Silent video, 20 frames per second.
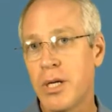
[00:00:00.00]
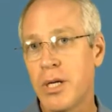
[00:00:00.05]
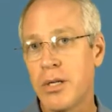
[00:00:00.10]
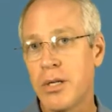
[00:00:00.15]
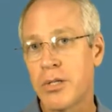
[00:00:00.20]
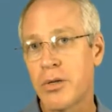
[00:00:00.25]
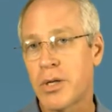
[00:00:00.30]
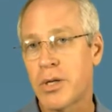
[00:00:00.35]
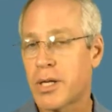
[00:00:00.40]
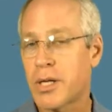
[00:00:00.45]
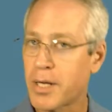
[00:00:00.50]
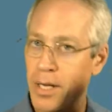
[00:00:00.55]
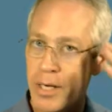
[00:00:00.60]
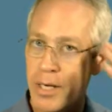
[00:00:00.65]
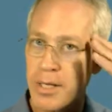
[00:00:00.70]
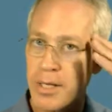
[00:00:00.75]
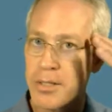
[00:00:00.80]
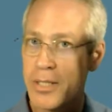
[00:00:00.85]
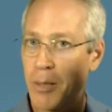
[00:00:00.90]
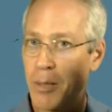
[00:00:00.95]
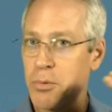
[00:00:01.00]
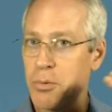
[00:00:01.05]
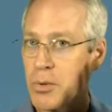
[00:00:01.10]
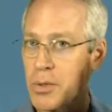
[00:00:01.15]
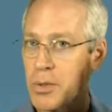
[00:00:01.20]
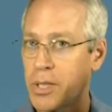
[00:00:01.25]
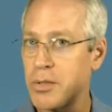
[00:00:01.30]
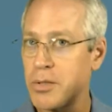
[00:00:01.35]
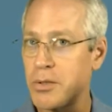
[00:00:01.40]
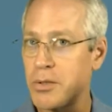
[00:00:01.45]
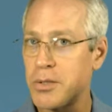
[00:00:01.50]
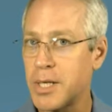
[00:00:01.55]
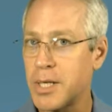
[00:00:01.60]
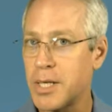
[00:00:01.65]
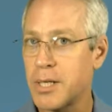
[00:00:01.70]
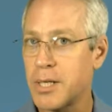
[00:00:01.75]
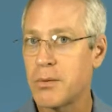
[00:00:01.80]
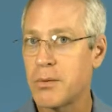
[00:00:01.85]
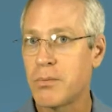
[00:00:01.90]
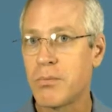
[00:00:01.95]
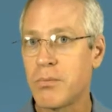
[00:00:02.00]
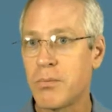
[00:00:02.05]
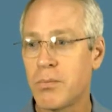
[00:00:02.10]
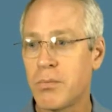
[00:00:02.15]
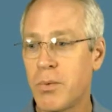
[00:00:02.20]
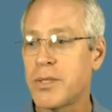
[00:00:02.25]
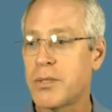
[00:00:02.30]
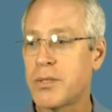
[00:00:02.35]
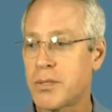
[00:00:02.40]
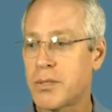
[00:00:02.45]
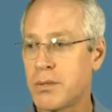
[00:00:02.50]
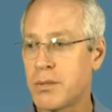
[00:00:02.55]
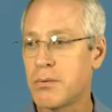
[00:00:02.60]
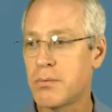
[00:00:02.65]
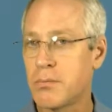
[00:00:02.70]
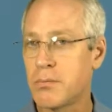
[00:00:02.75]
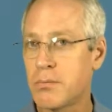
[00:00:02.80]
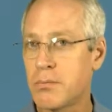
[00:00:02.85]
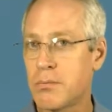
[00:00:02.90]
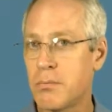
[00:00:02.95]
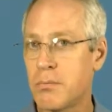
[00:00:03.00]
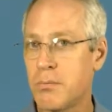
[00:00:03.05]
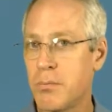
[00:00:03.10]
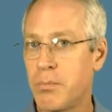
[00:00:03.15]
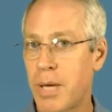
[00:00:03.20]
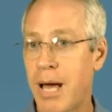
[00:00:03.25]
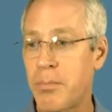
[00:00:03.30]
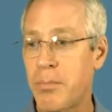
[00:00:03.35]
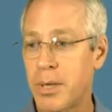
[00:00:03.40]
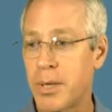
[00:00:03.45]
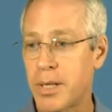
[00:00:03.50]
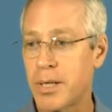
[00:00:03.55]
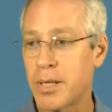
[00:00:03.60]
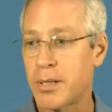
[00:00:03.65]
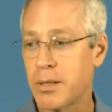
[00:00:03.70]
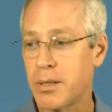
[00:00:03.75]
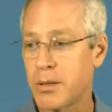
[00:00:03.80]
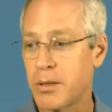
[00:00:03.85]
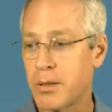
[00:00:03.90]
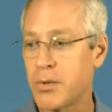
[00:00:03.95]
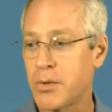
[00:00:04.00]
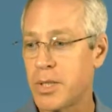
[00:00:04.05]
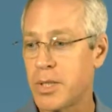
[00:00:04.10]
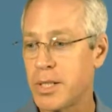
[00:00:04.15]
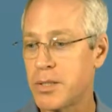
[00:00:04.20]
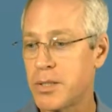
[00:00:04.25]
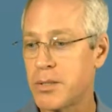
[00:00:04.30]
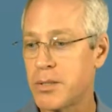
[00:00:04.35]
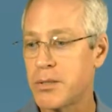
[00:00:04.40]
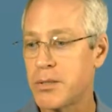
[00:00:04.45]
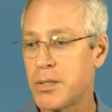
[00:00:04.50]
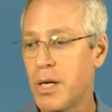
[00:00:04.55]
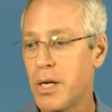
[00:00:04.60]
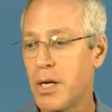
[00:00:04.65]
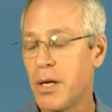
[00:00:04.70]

so you can kind of conceptually understand what's happening in the code changes.